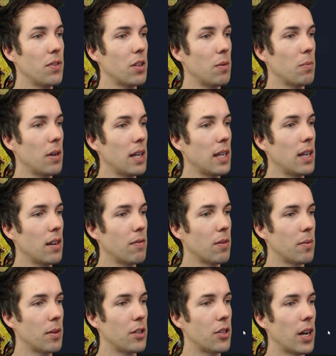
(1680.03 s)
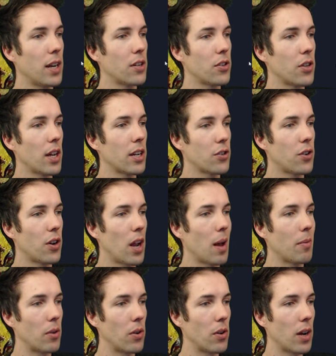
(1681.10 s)
completely from the Chinese
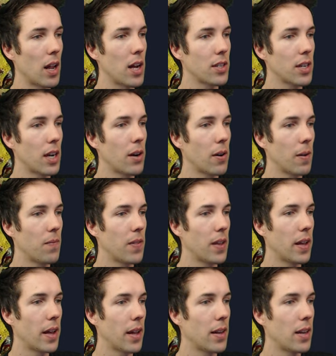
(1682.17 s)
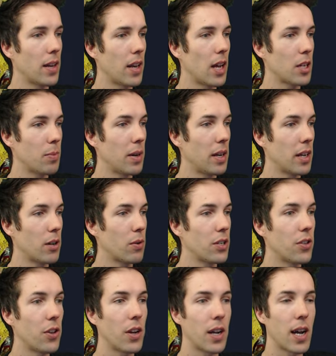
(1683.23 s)
astronomical clock tower, and it has been
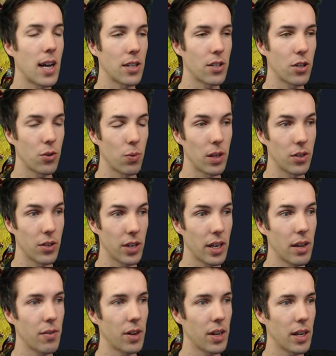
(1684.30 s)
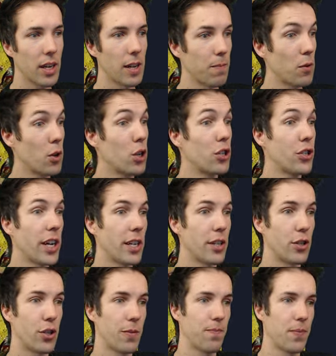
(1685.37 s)
increasing costs as well significantly. Good
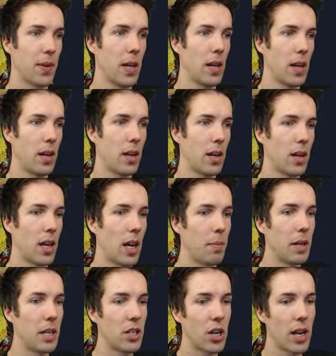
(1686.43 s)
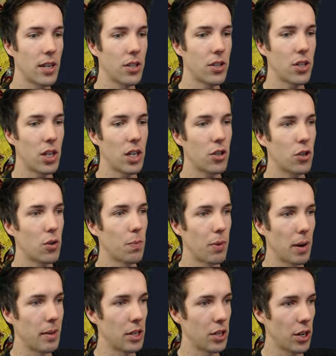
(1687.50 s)
change. It means less siege
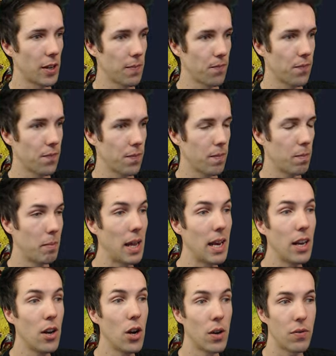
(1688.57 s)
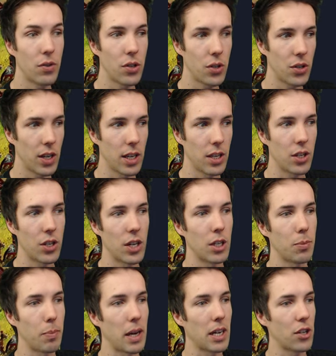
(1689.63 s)
supremacy. Many nerfs to siege
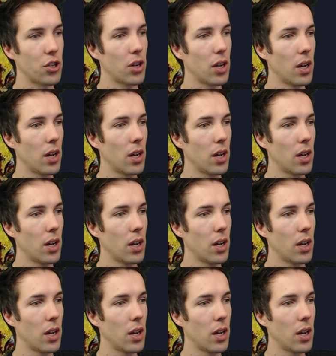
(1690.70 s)
dispatch.